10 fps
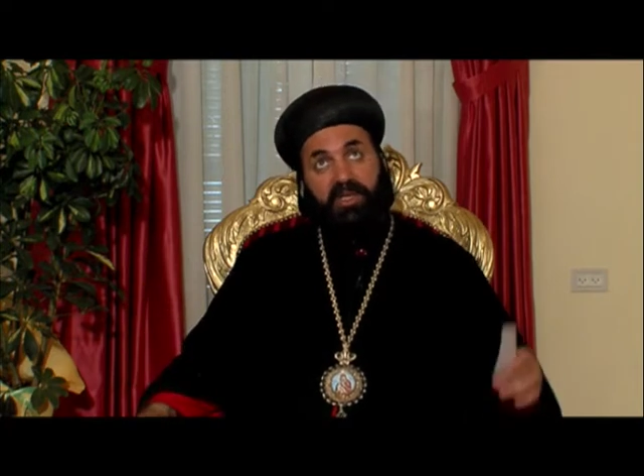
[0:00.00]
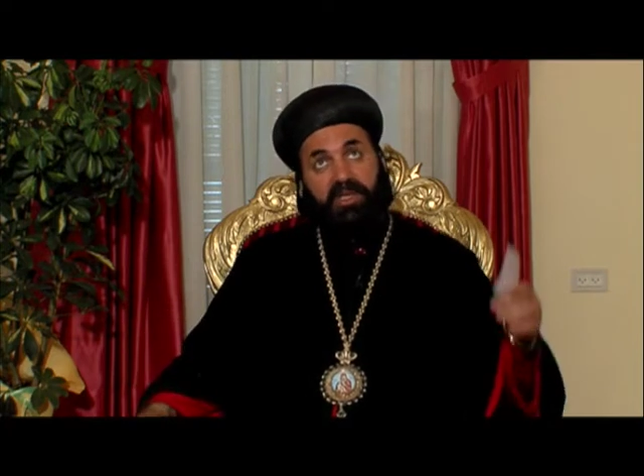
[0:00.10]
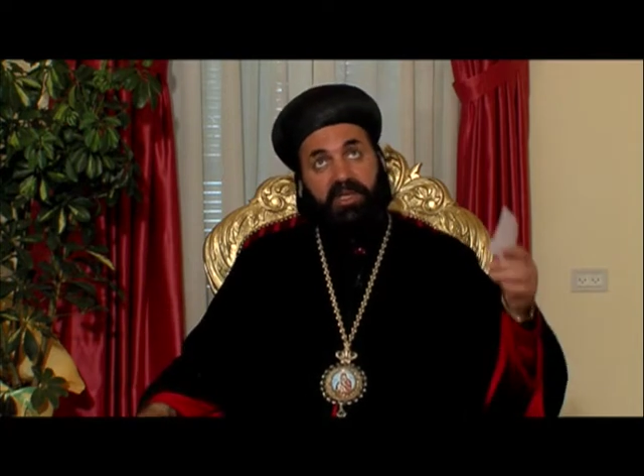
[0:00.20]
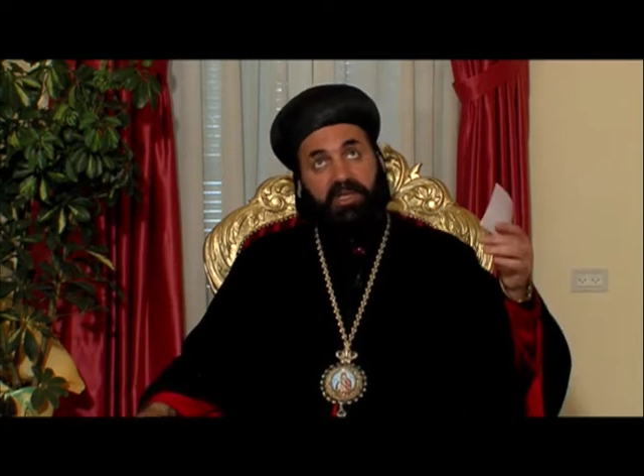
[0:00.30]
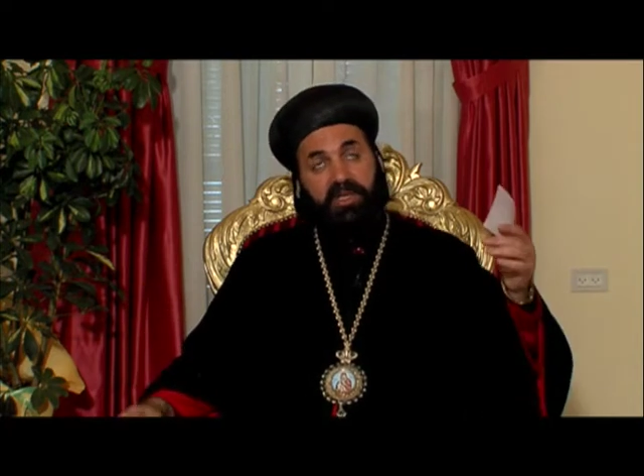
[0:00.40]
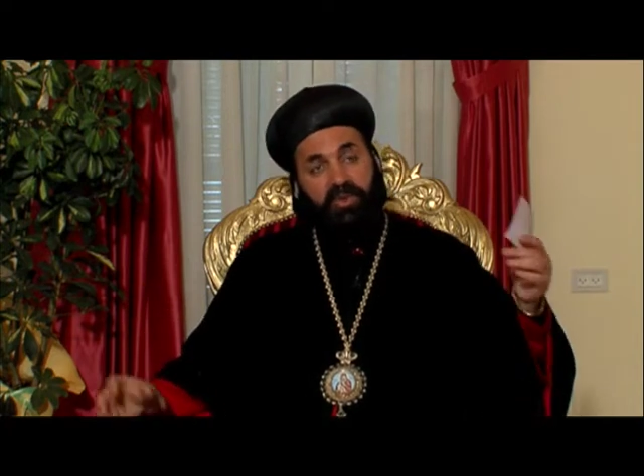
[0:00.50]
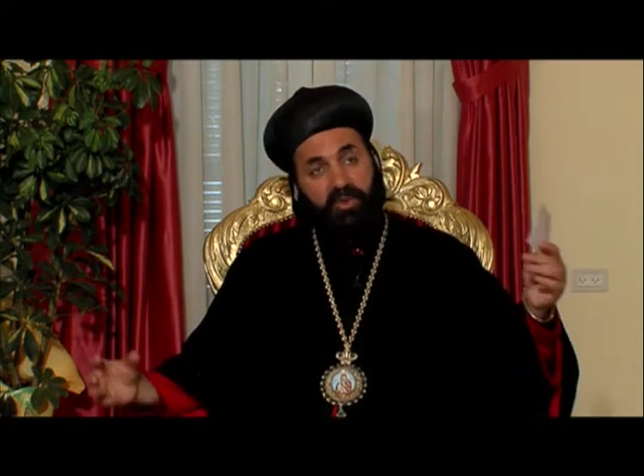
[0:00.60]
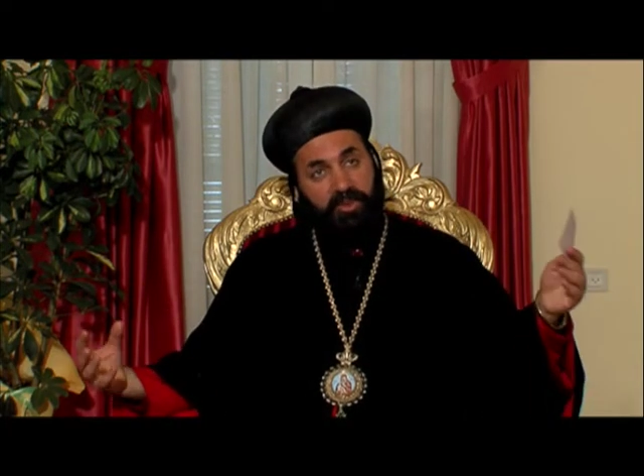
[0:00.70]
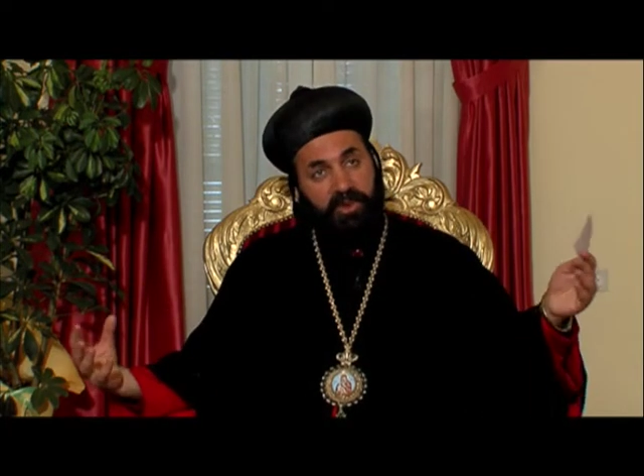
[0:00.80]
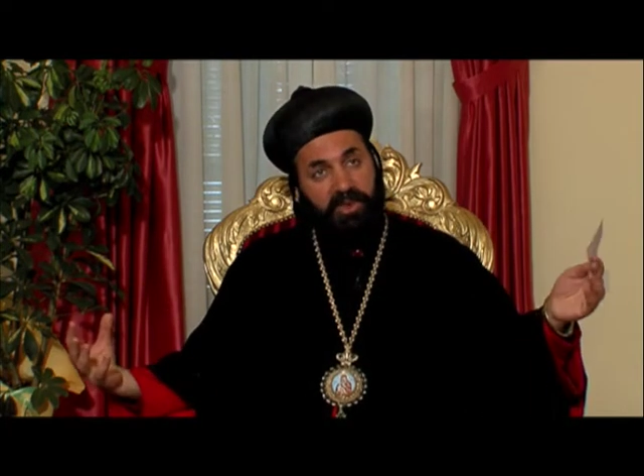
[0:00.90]
God and
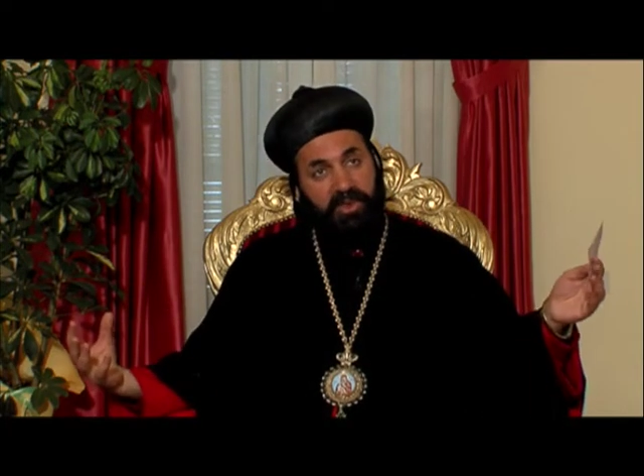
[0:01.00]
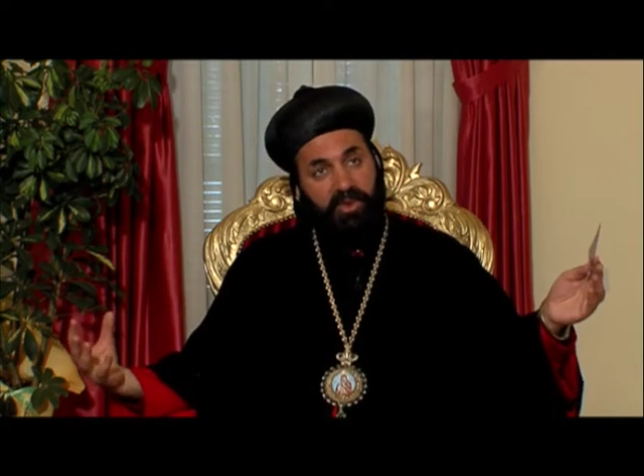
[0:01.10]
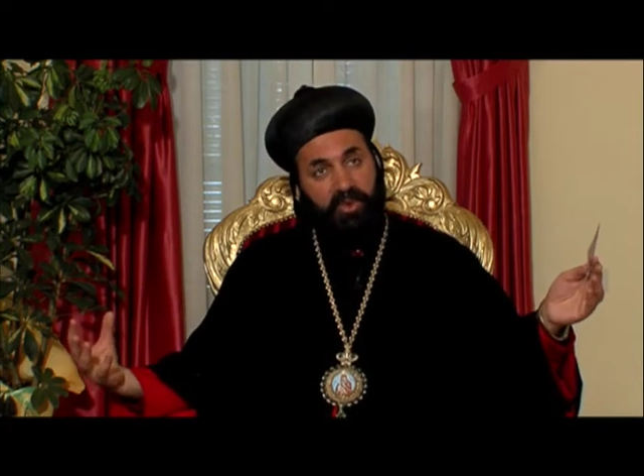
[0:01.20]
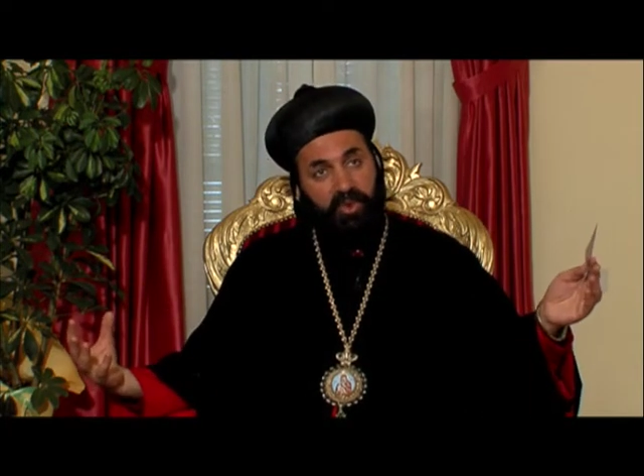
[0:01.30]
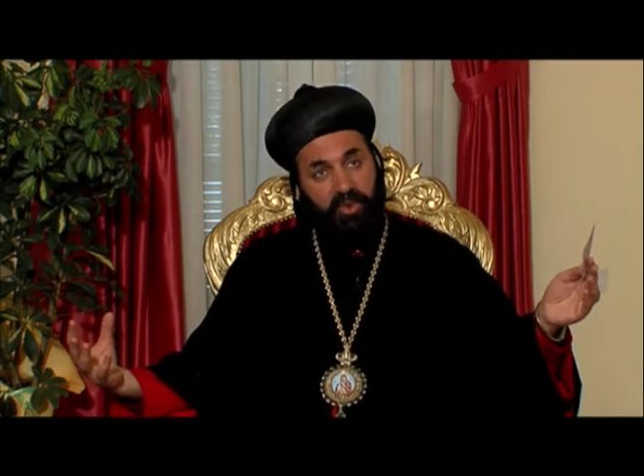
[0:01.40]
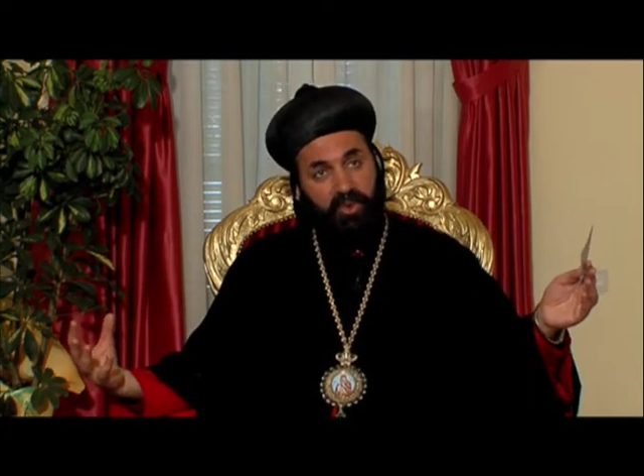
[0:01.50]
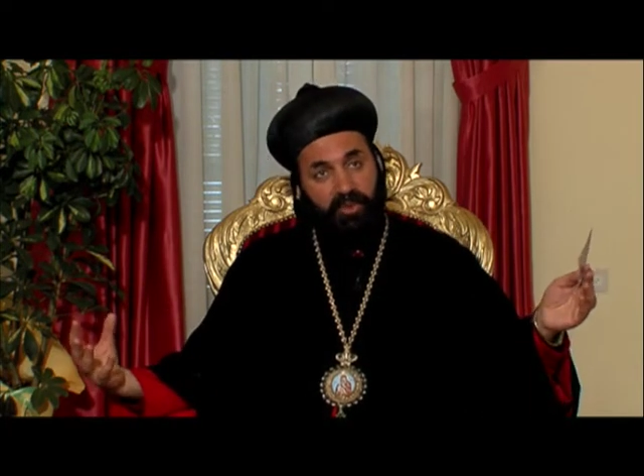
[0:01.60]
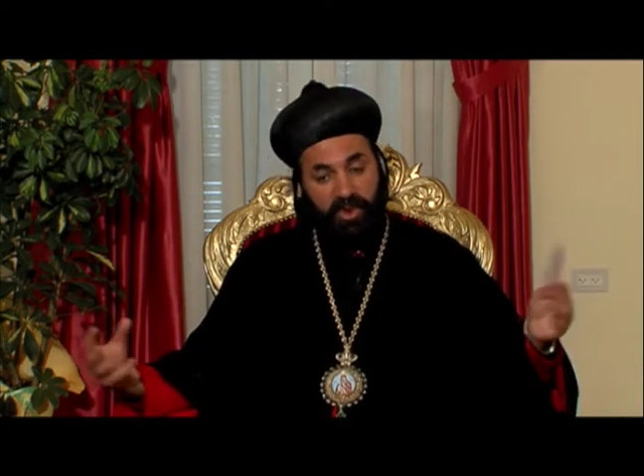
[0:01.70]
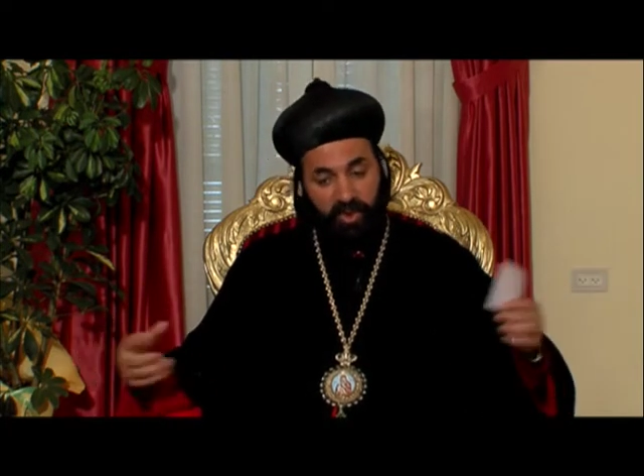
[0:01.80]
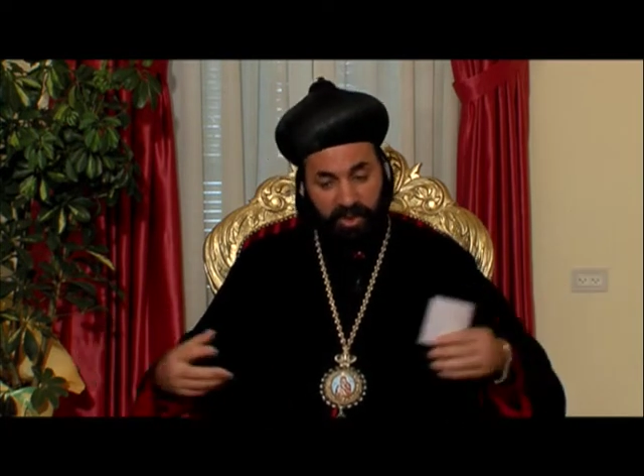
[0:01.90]
human being, two.
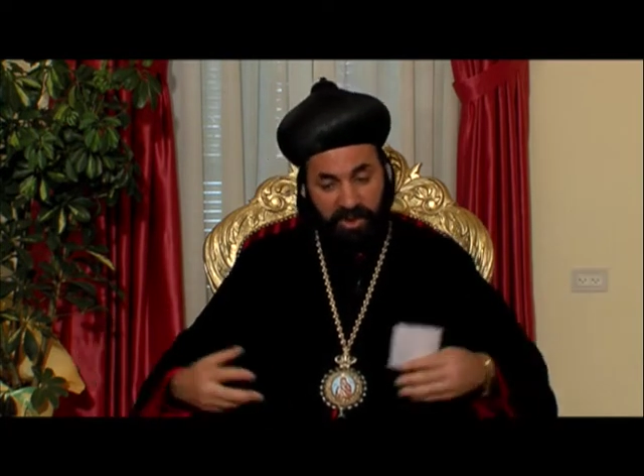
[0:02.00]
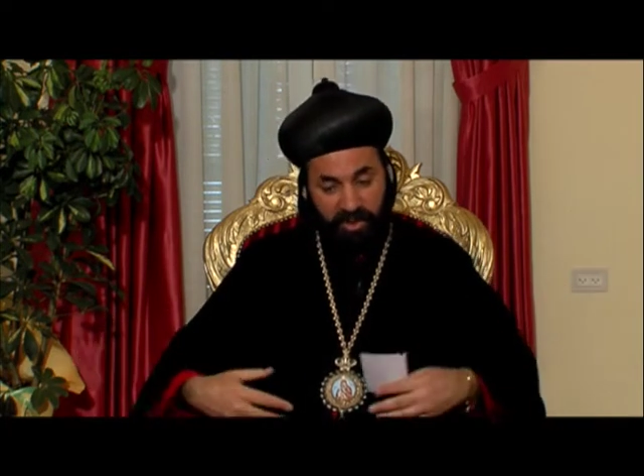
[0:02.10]
But when